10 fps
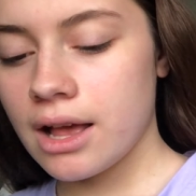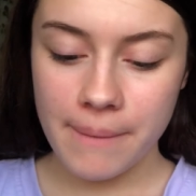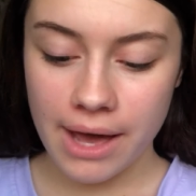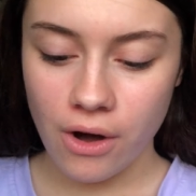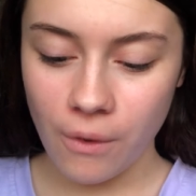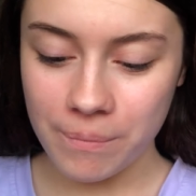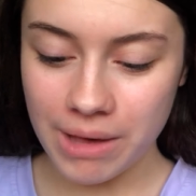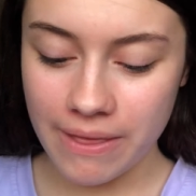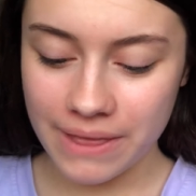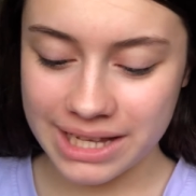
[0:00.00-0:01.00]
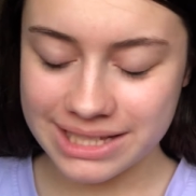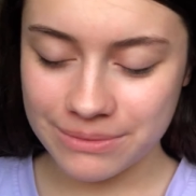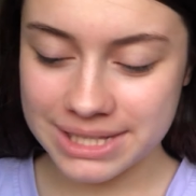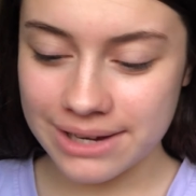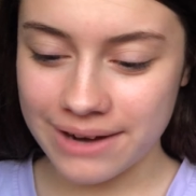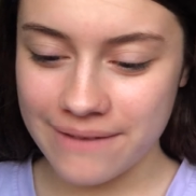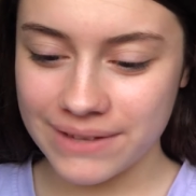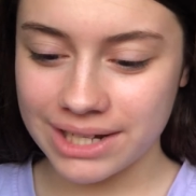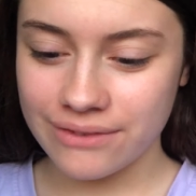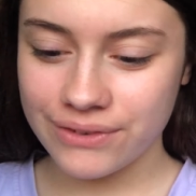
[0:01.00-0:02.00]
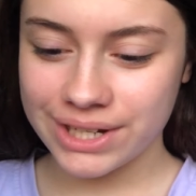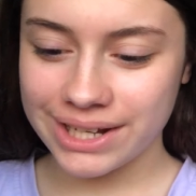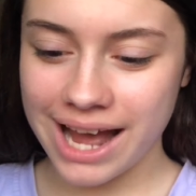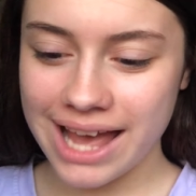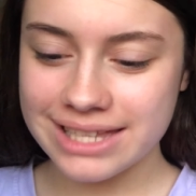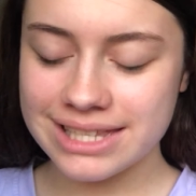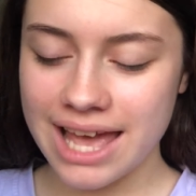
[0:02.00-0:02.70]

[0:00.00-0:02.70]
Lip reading: I hope this was a great video for you guys,